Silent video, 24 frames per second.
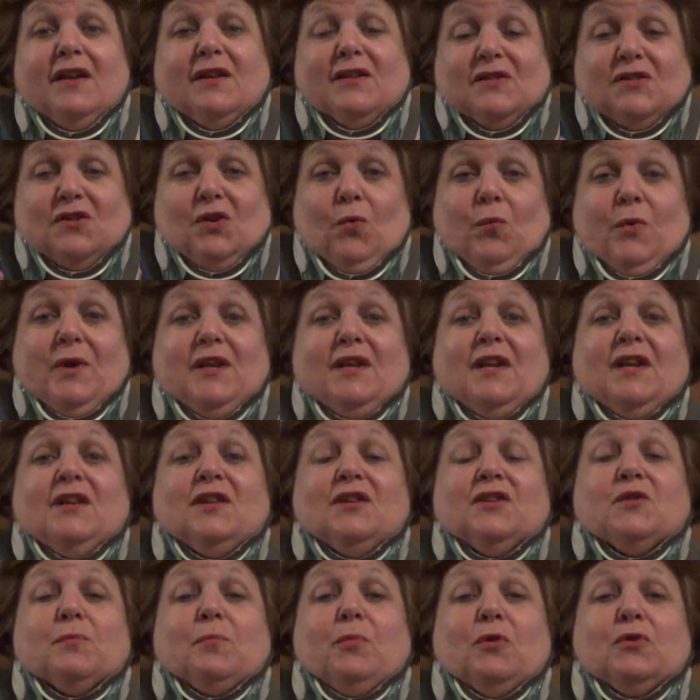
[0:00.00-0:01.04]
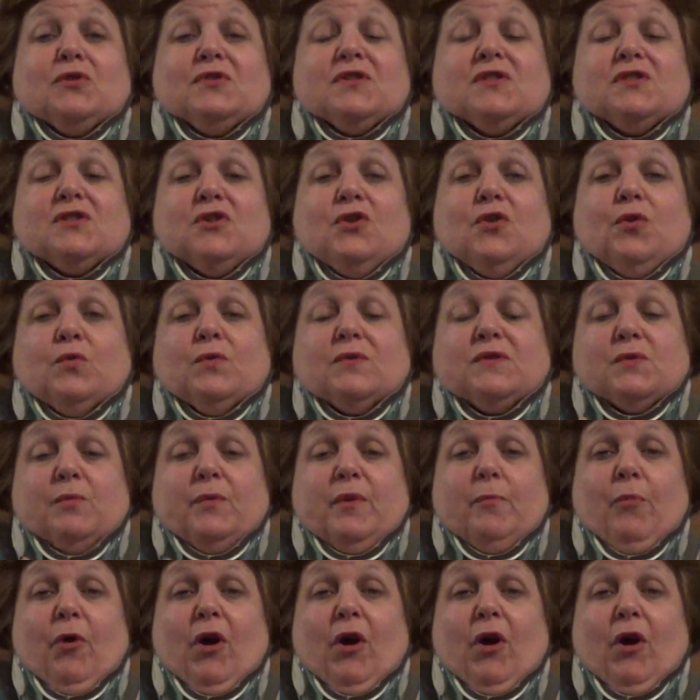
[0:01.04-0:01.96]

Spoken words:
So we needed to purchase new. So we